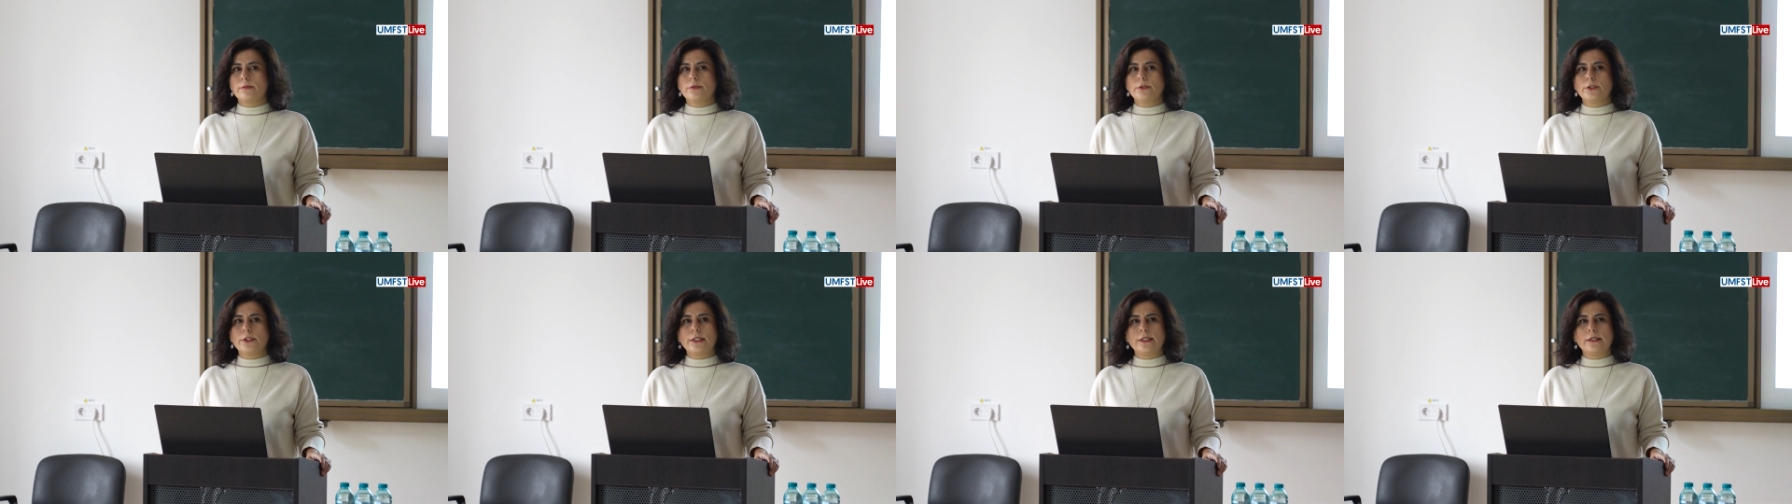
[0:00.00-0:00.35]

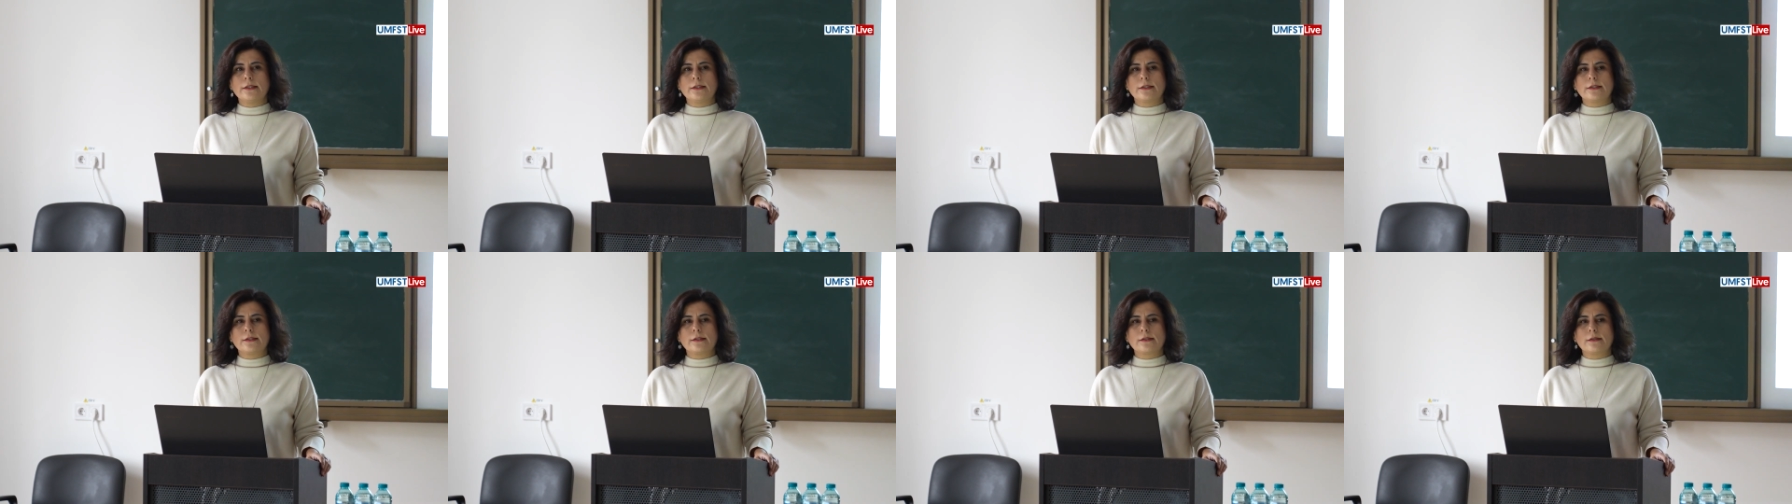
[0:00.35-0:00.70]

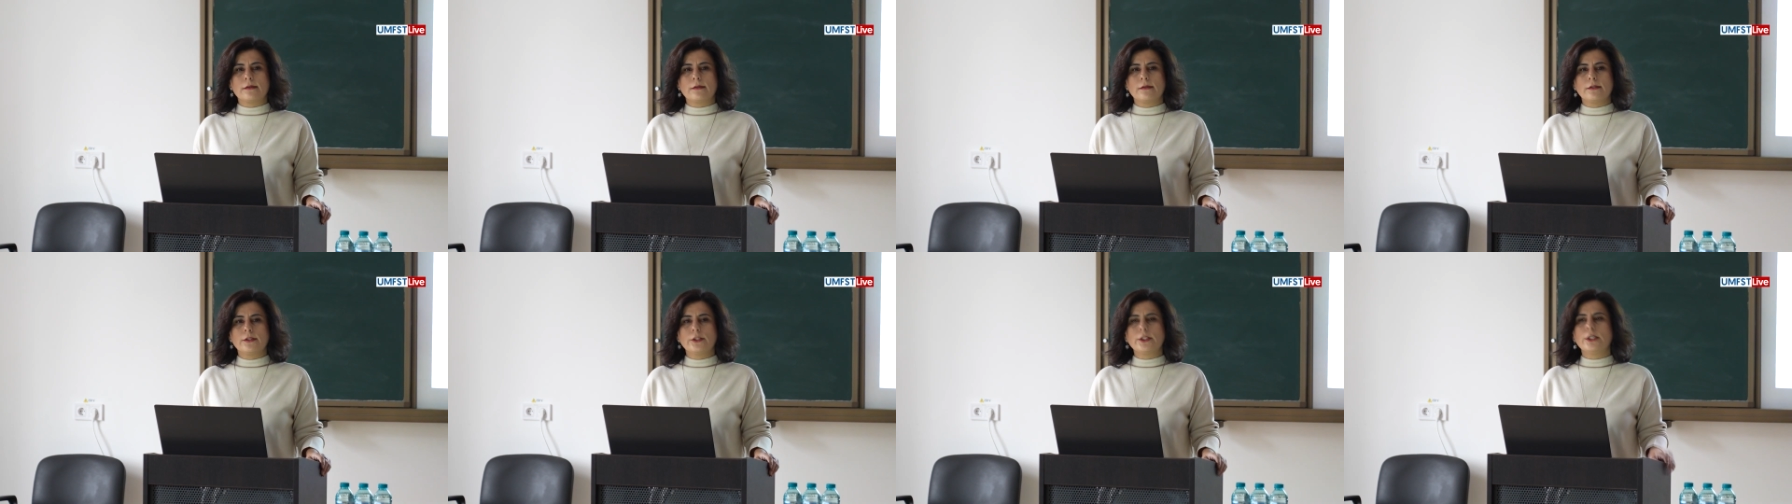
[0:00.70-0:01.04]

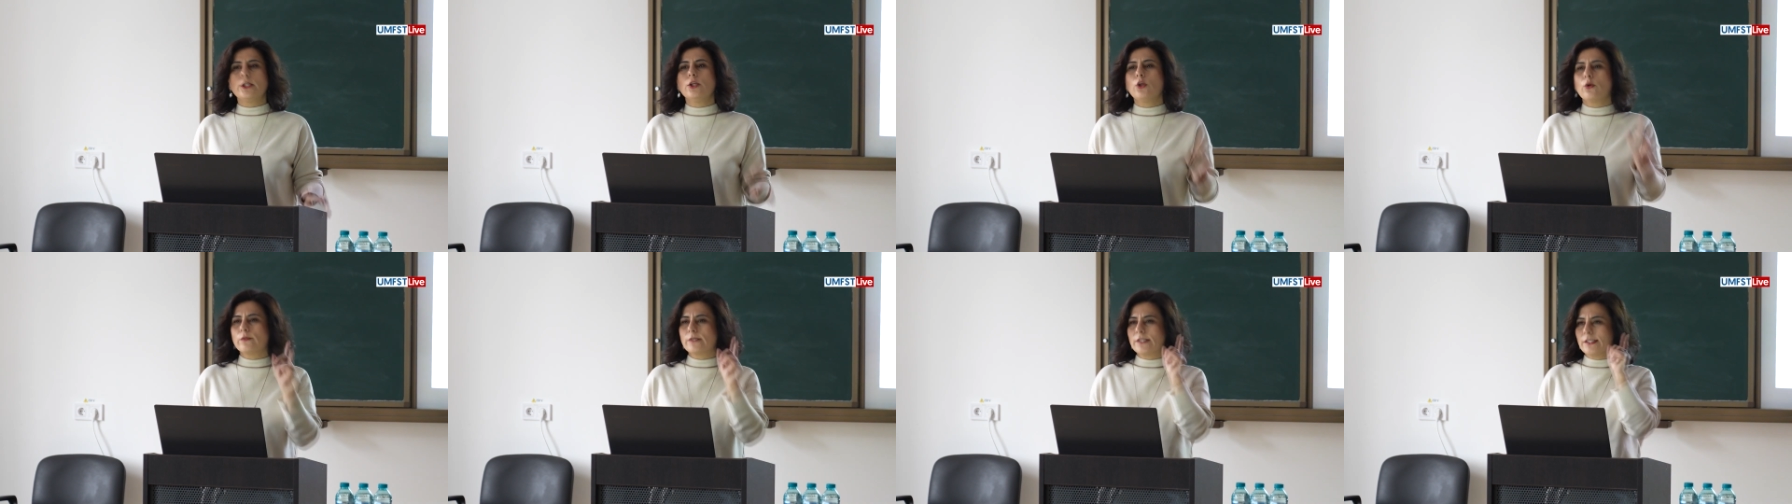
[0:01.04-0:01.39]

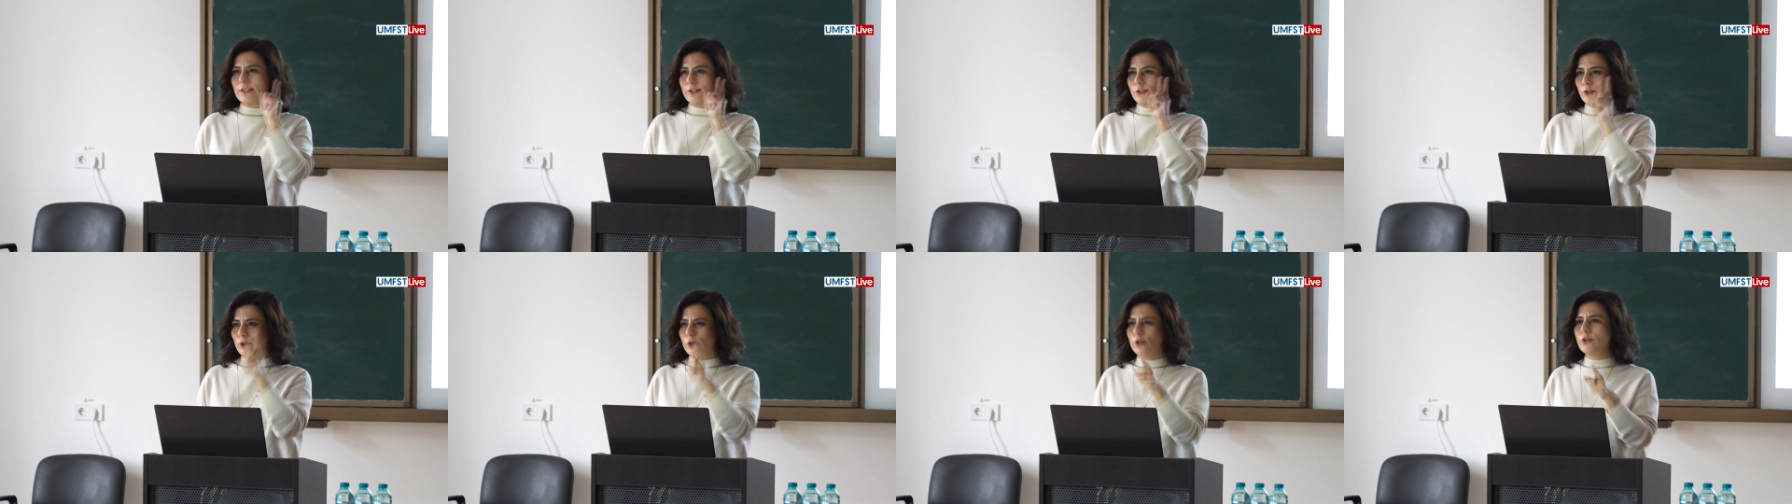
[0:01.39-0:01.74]
She knows
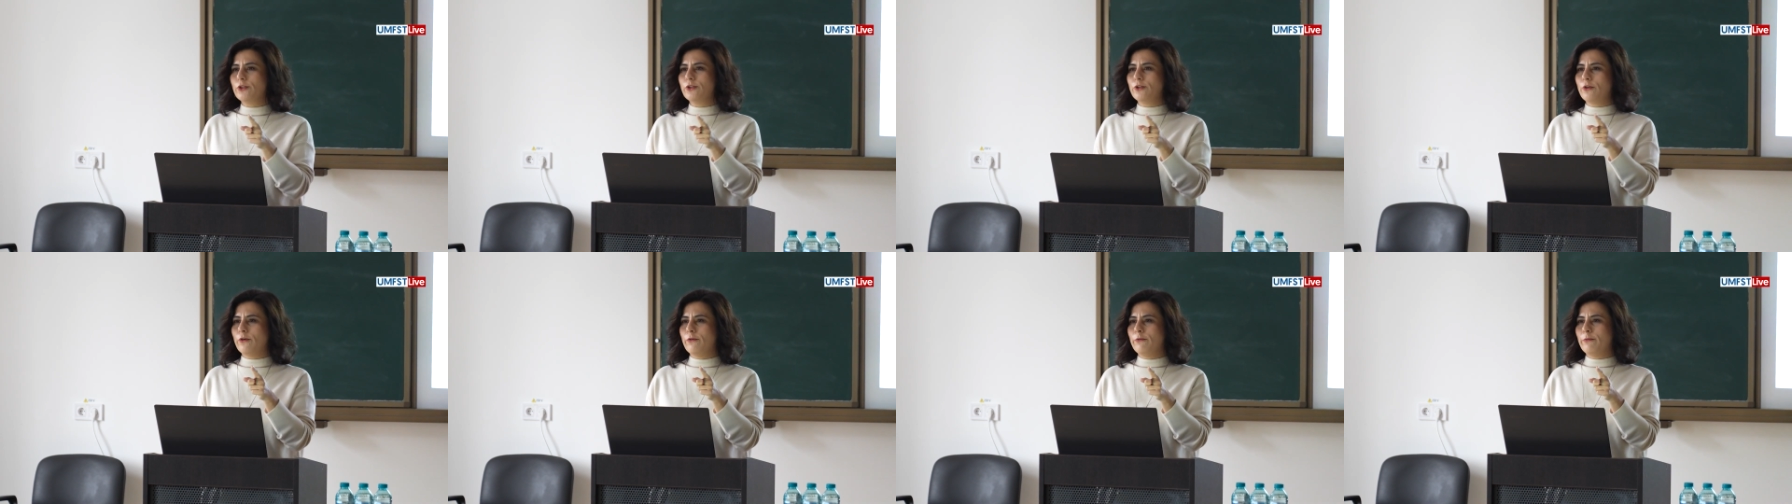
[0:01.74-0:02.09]

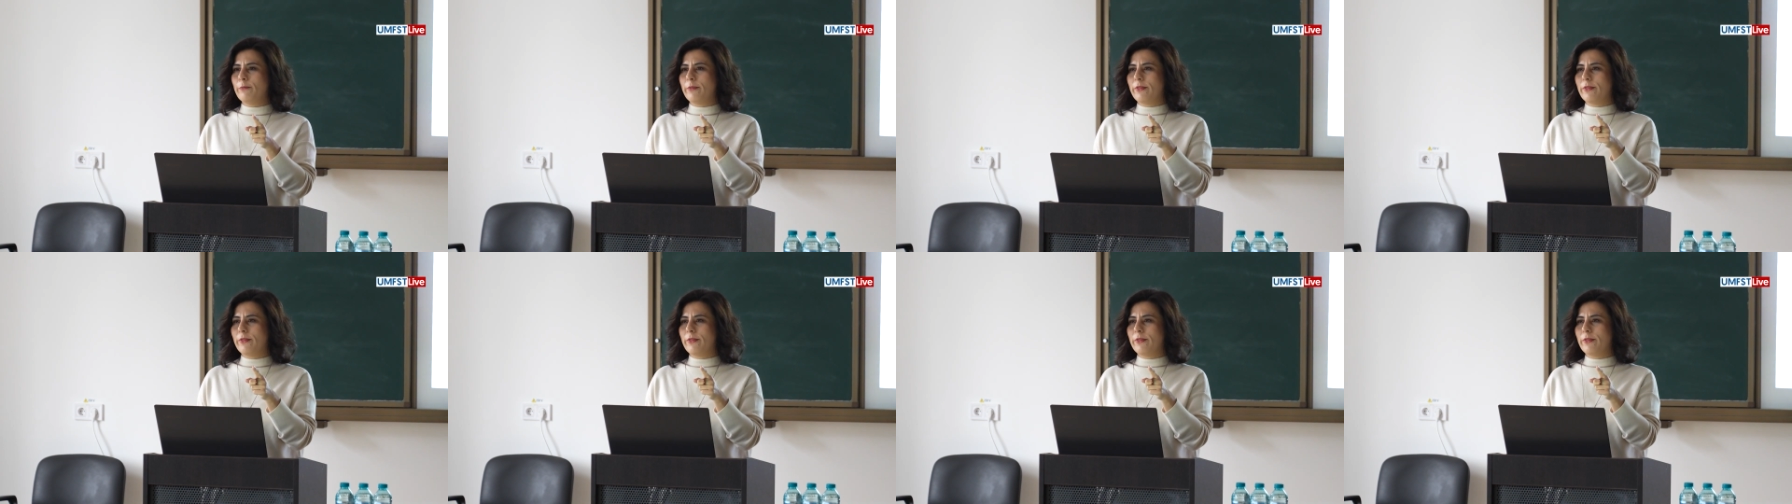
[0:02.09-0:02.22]
histology of